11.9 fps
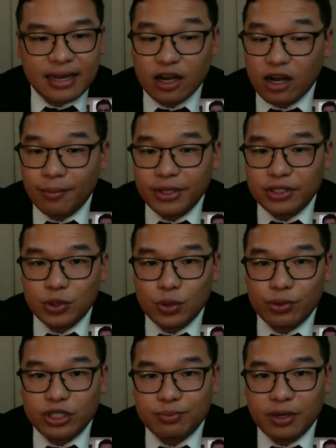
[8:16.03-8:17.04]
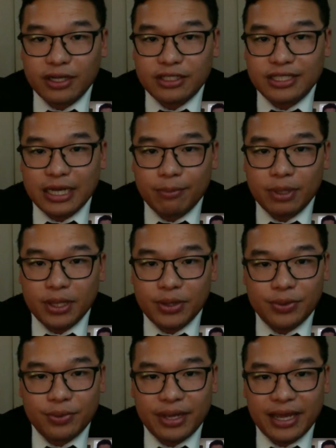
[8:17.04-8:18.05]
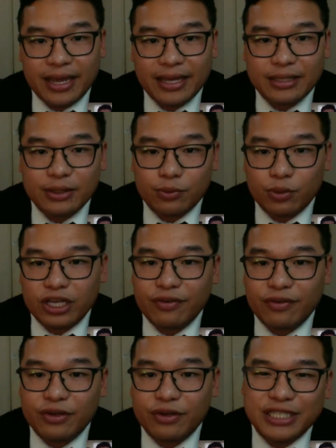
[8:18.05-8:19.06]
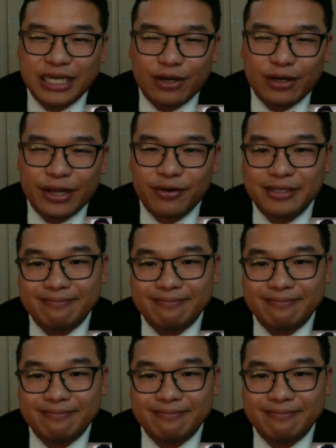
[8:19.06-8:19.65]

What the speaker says: Comment your response down below, and we'll give you a shout out later on.